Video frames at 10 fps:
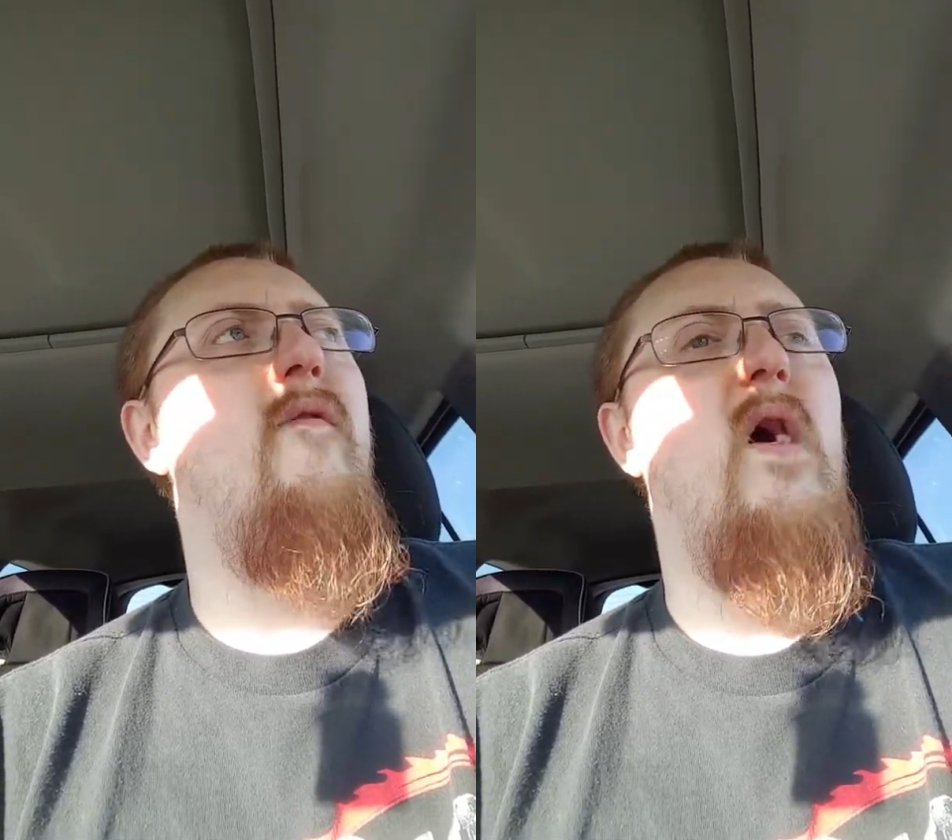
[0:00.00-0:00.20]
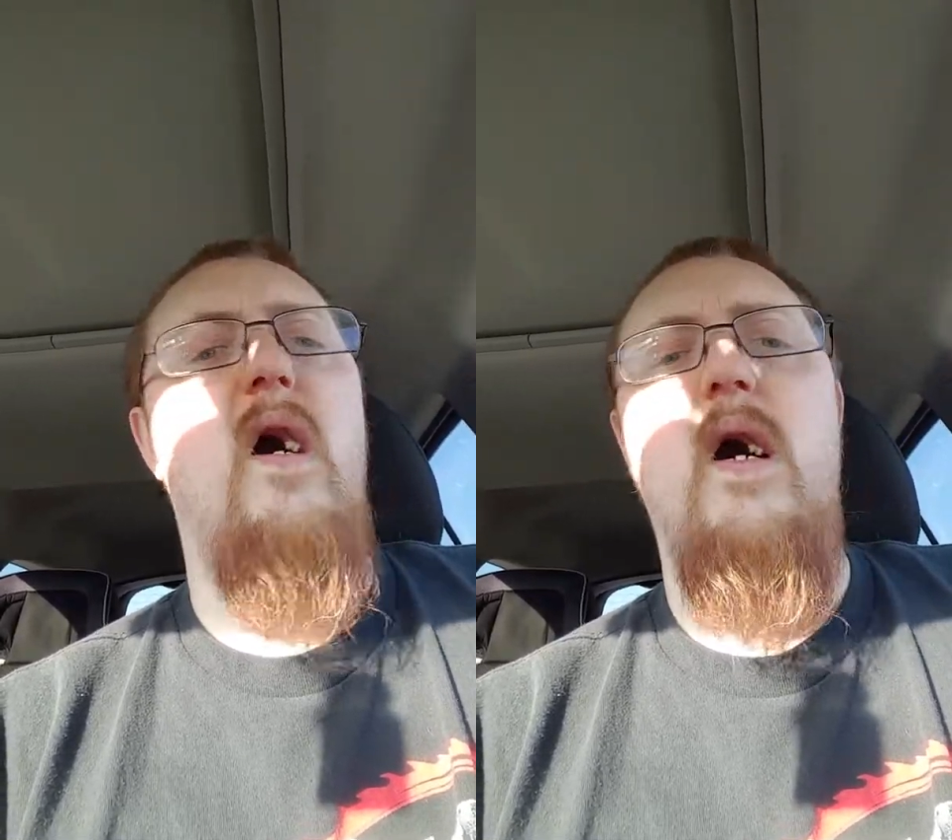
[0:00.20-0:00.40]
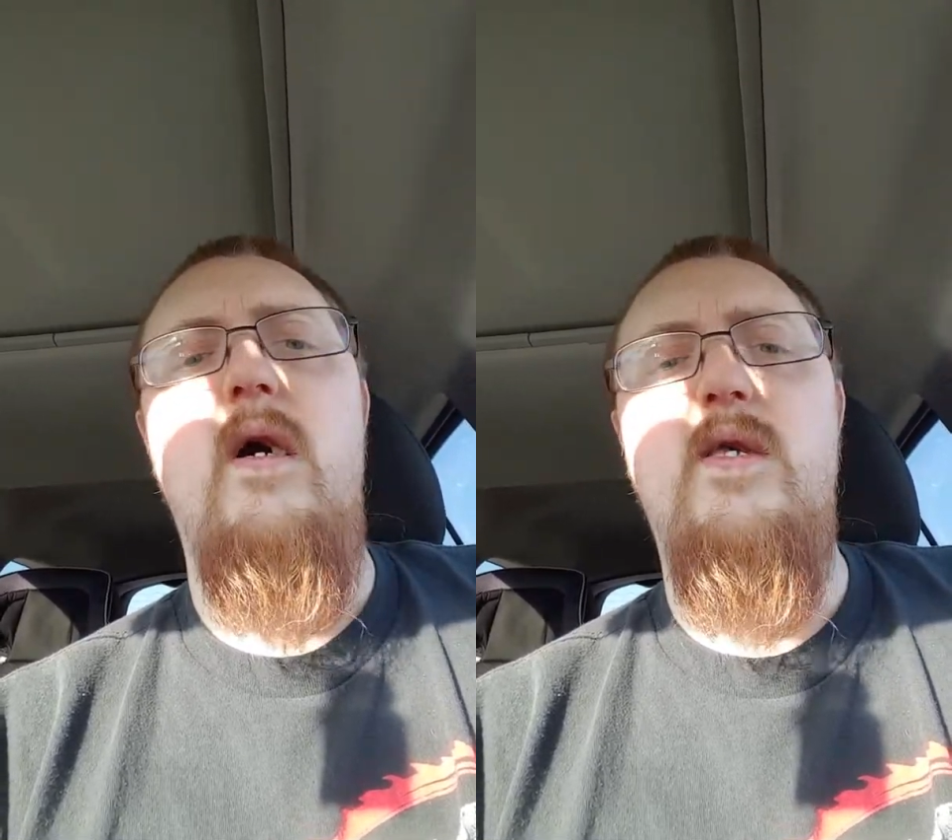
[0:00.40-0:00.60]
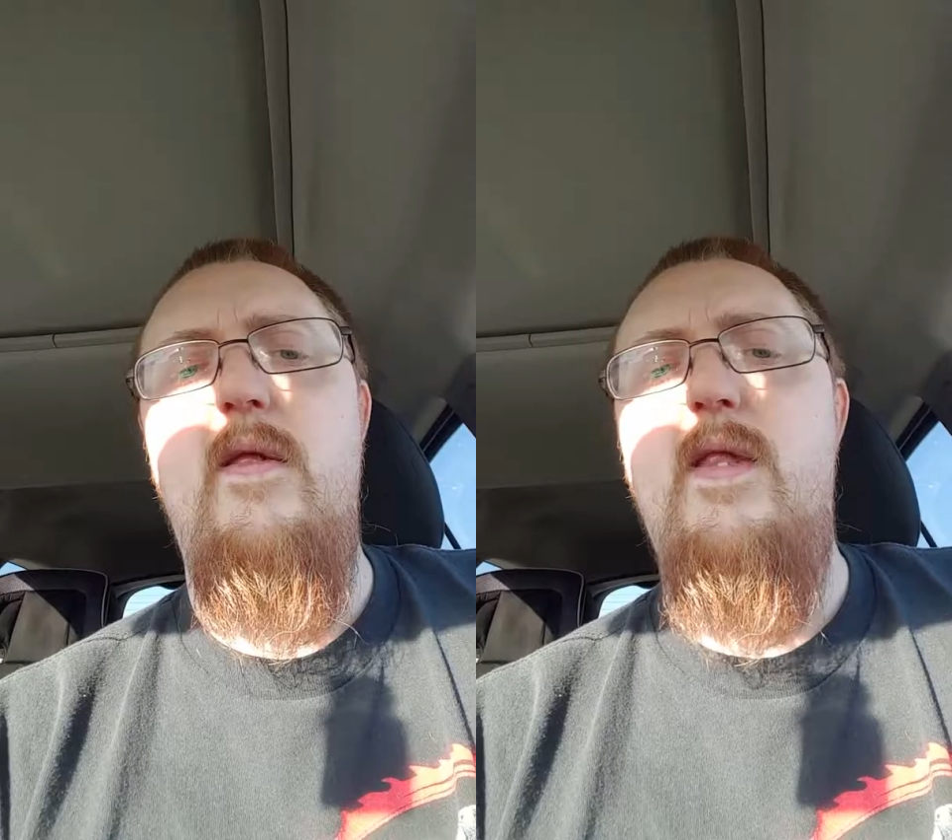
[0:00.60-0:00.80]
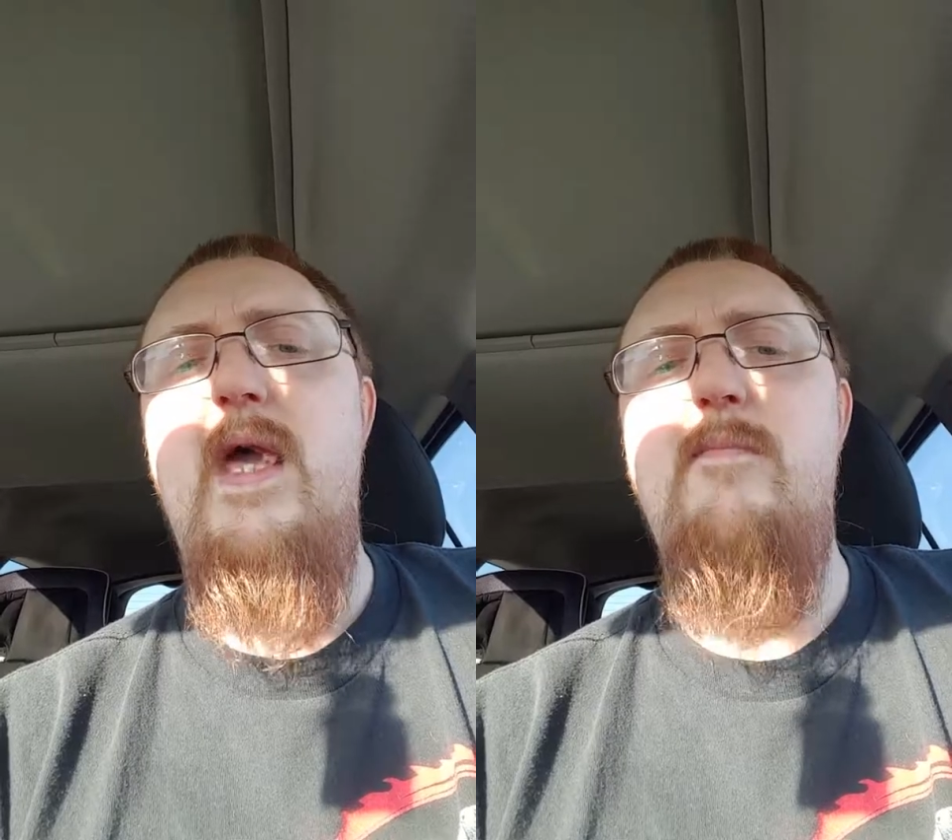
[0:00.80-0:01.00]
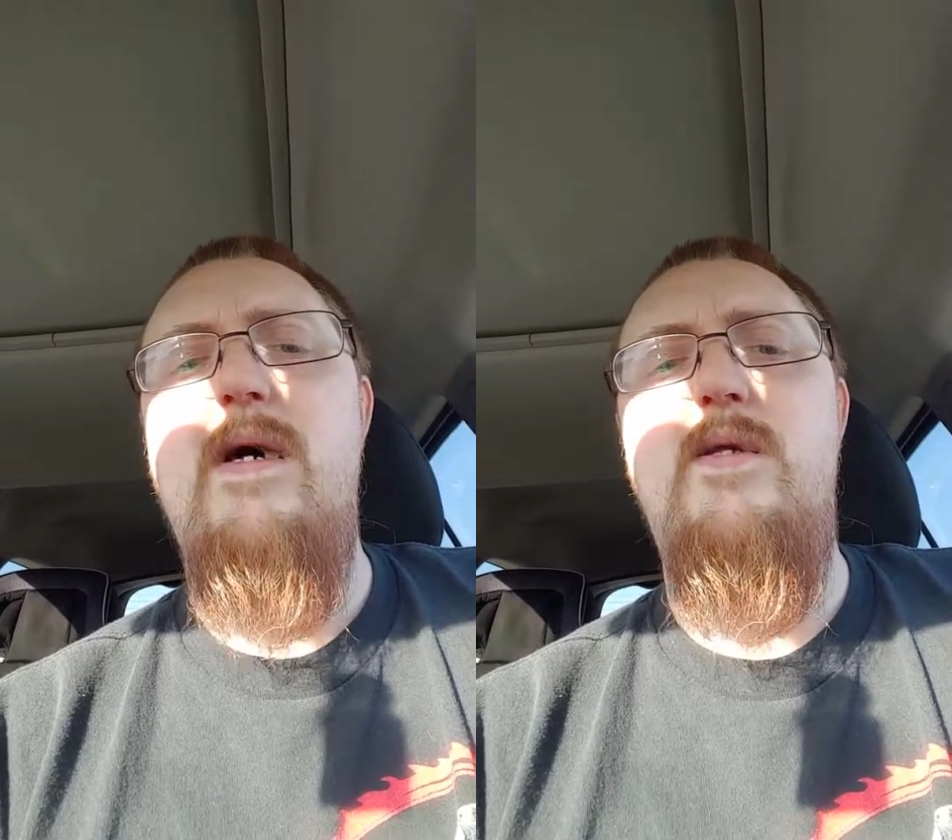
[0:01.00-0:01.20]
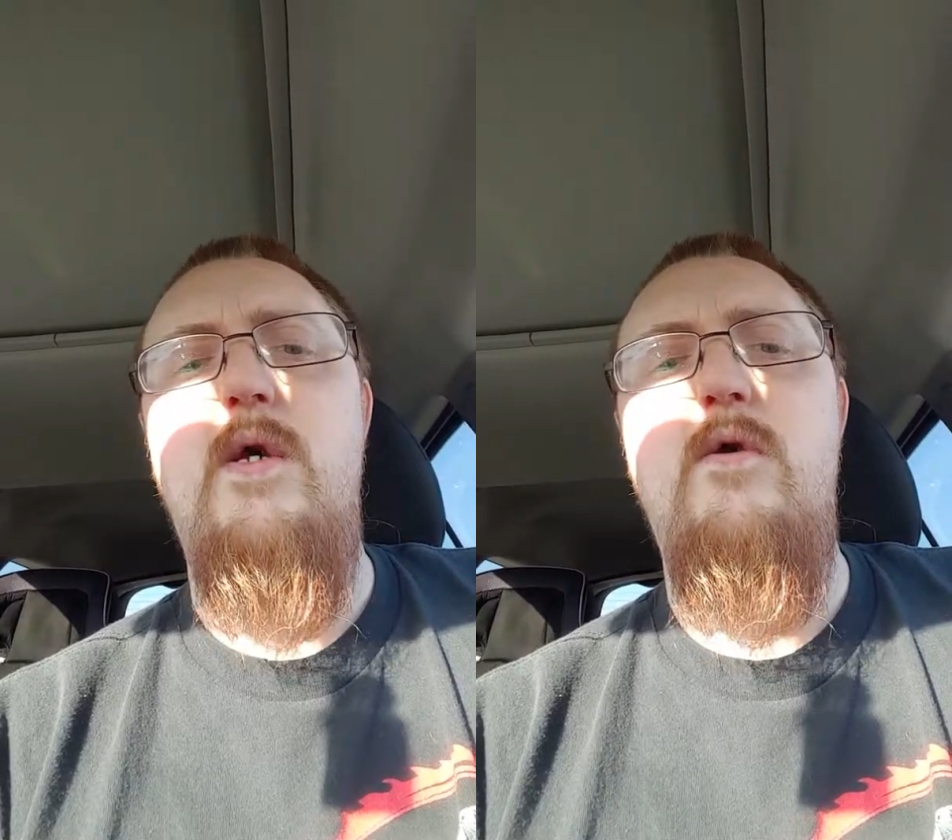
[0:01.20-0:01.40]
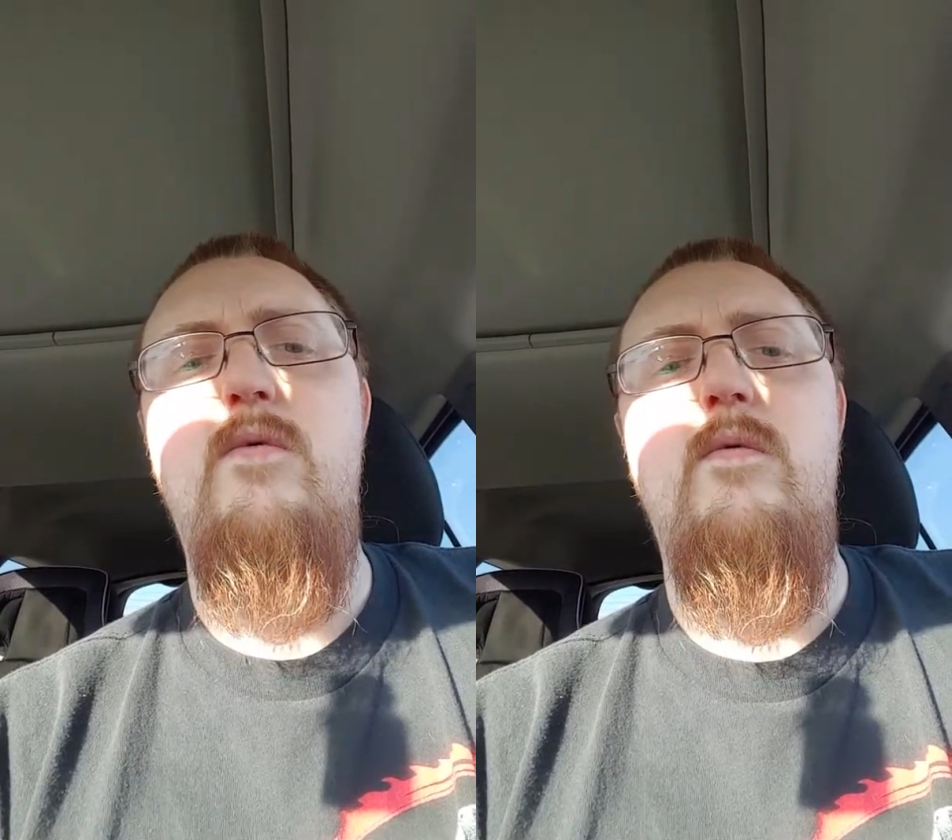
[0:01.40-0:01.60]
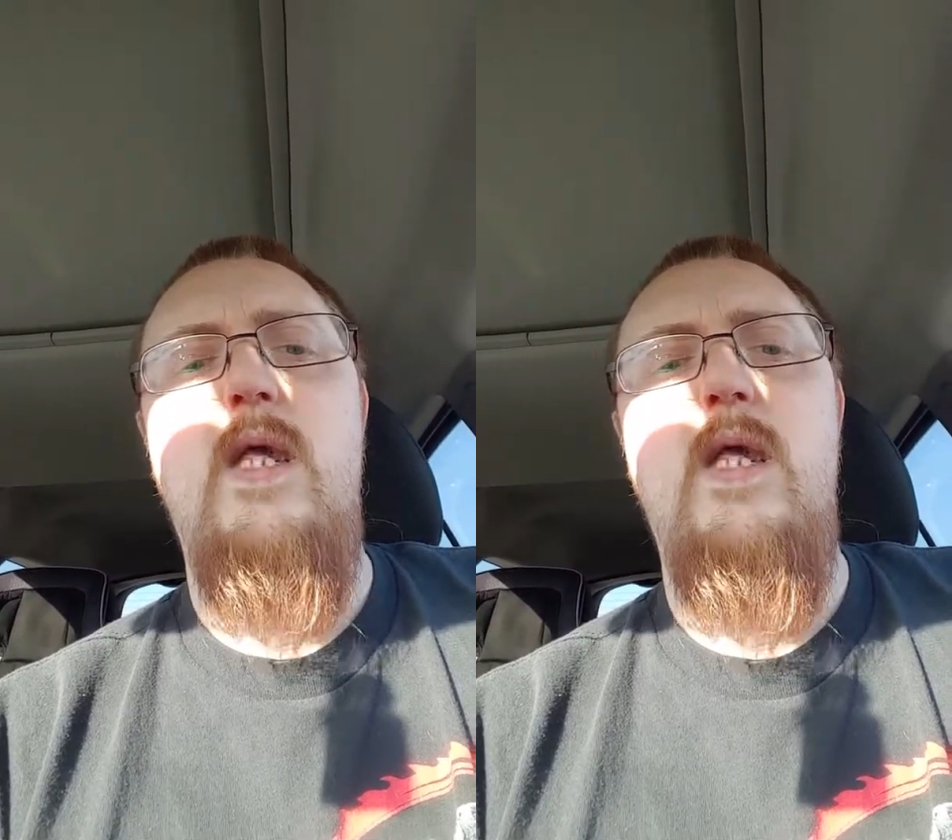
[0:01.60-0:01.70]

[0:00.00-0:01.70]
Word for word: uh, I think, Name That Tune.